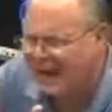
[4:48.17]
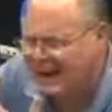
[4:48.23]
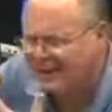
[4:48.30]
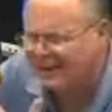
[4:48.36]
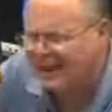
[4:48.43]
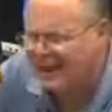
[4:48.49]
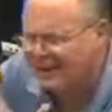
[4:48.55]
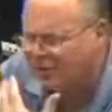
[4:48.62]

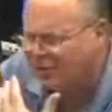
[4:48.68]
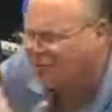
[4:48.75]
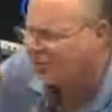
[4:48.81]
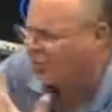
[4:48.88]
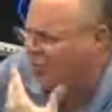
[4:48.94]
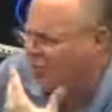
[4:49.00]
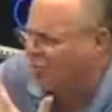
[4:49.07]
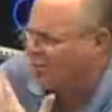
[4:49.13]
I don't
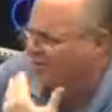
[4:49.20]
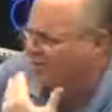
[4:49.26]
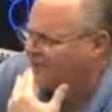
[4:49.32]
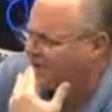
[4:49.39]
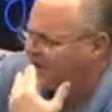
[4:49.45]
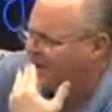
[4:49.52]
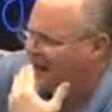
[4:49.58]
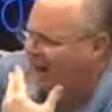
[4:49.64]
know
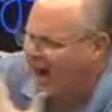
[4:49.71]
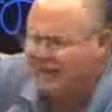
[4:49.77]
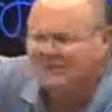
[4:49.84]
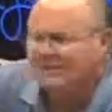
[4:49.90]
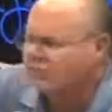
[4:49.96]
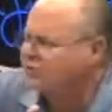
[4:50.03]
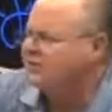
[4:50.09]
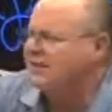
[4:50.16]
if I've
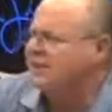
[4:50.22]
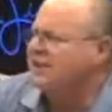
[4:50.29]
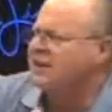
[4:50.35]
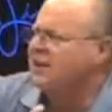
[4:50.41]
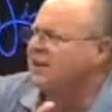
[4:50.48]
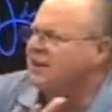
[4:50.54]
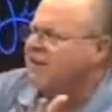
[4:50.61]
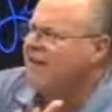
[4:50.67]
ever seen
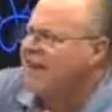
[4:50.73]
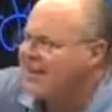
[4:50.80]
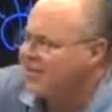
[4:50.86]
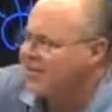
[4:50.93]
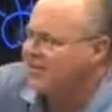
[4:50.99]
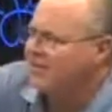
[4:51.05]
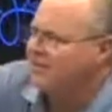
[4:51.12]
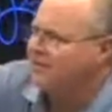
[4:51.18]
anything like
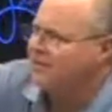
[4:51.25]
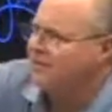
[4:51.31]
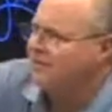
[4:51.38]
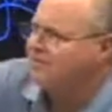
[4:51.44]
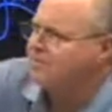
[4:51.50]
this.